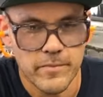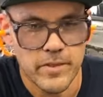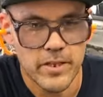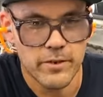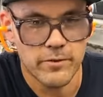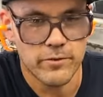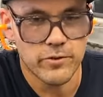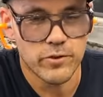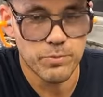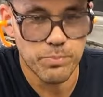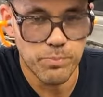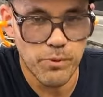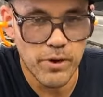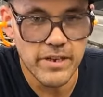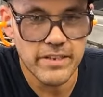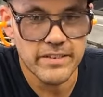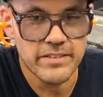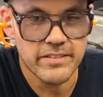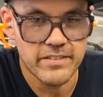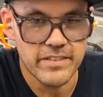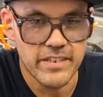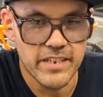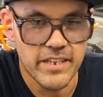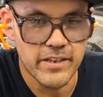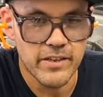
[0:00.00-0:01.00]
know, spring
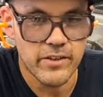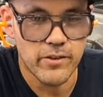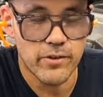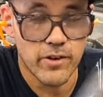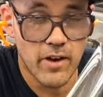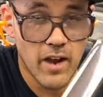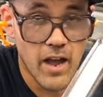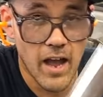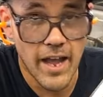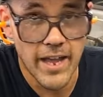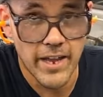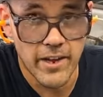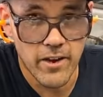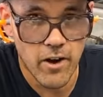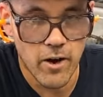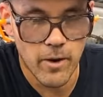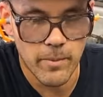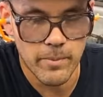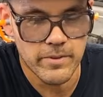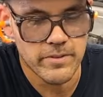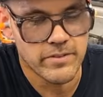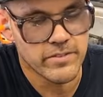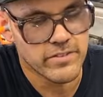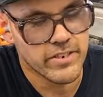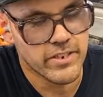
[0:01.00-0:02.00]
steel or high
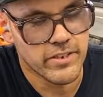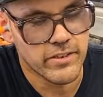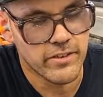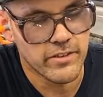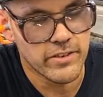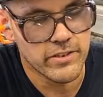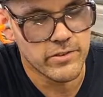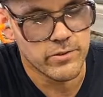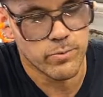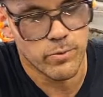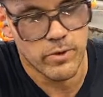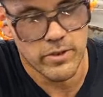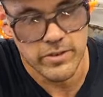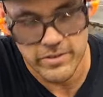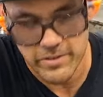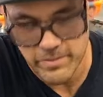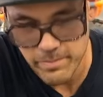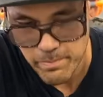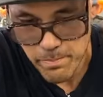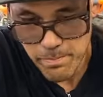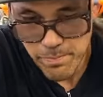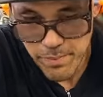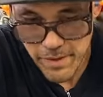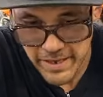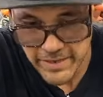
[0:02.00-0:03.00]
carbon steel is what's
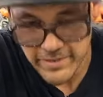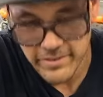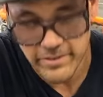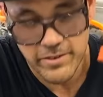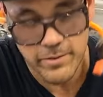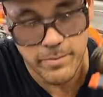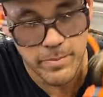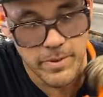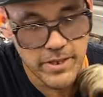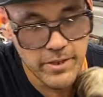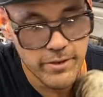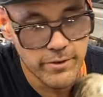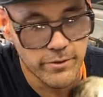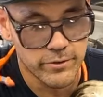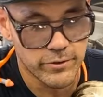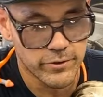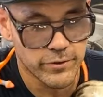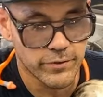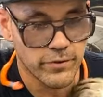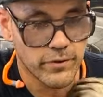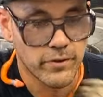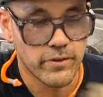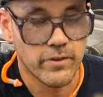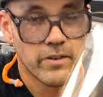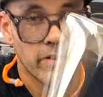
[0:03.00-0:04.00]
best to be used
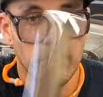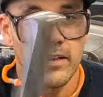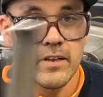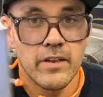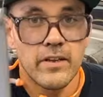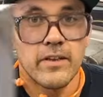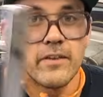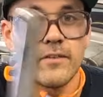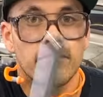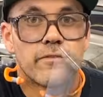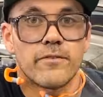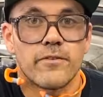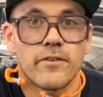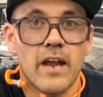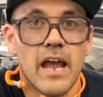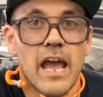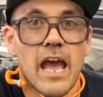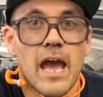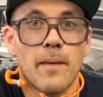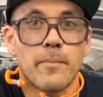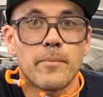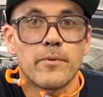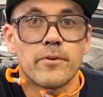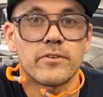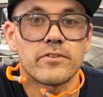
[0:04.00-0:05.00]
for
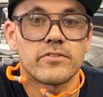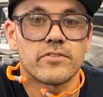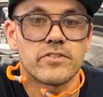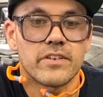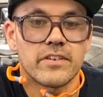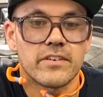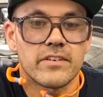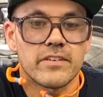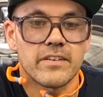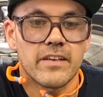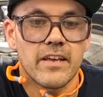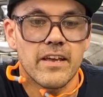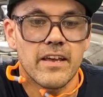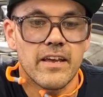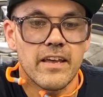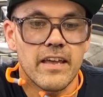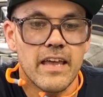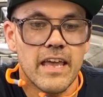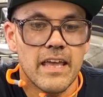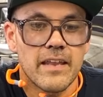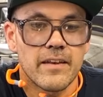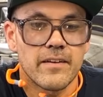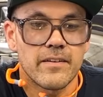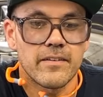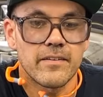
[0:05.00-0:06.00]
hammers
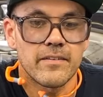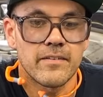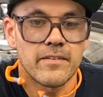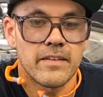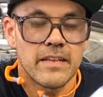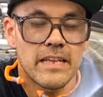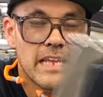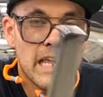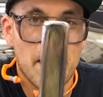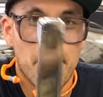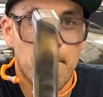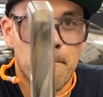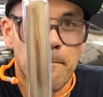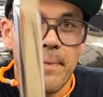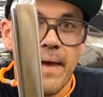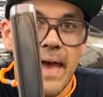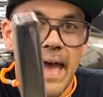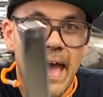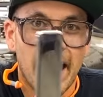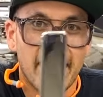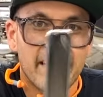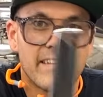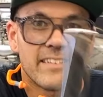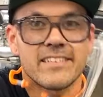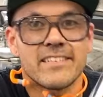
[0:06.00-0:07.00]
and
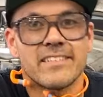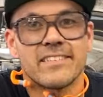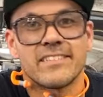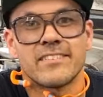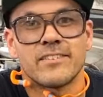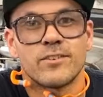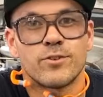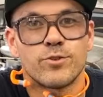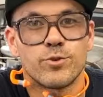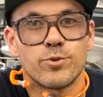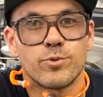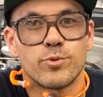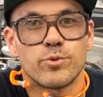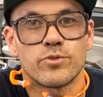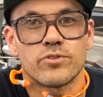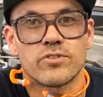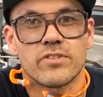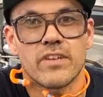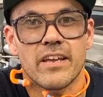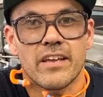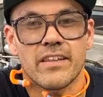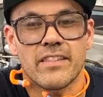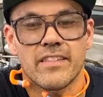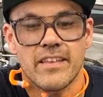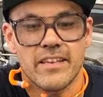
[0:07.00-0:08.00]
impact tools
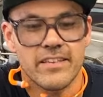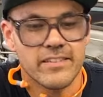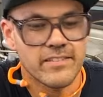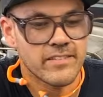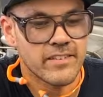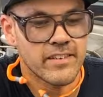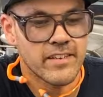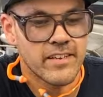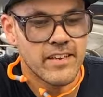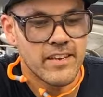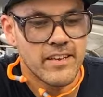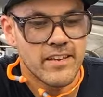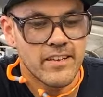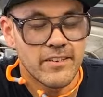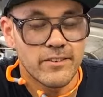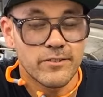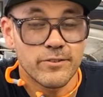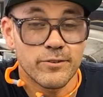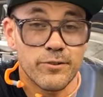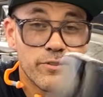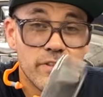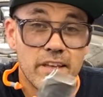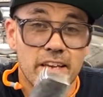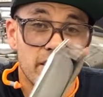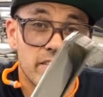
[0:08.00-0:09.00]
like this.
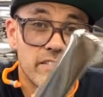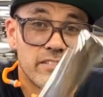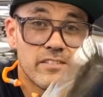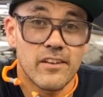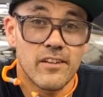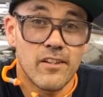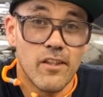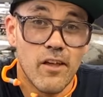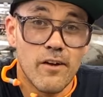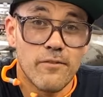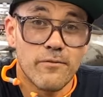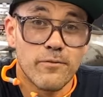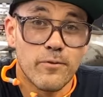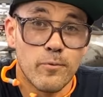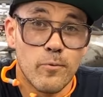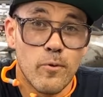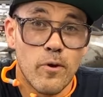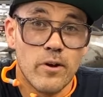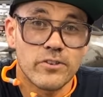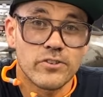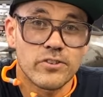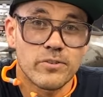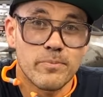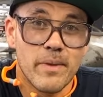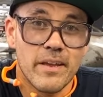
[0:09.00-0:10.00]
So thanks a lot for
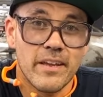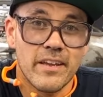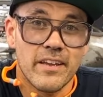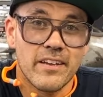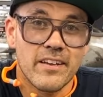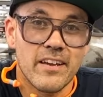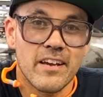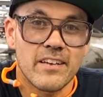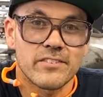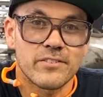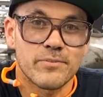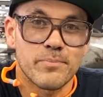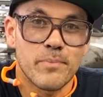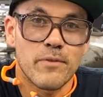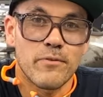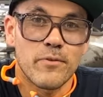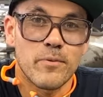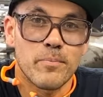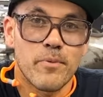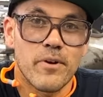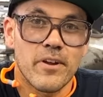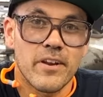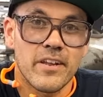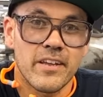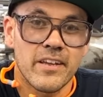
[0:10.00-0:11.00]
watching Make It Custom,
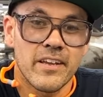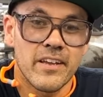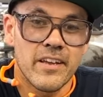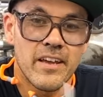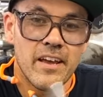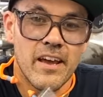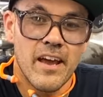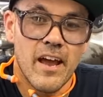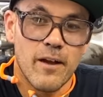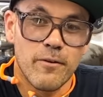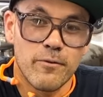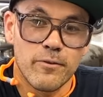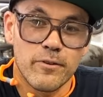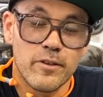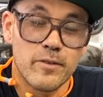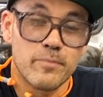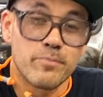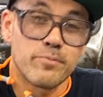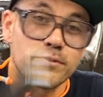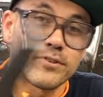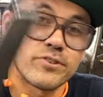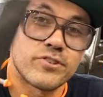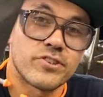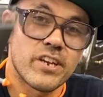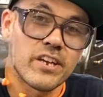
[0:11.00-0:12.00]
everybody. I really
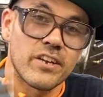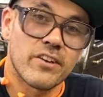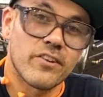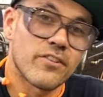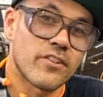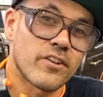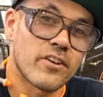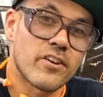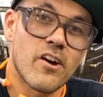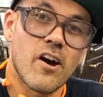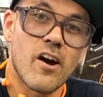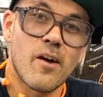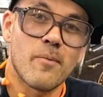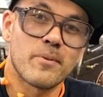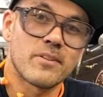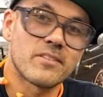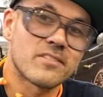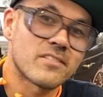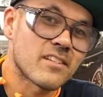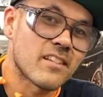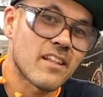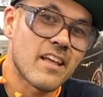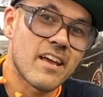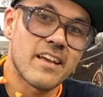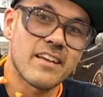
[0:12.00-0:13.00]
appreciate all the
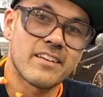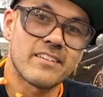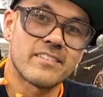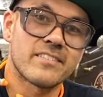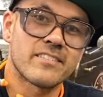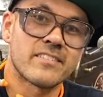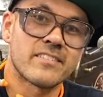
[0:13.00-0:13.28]
comments, likes.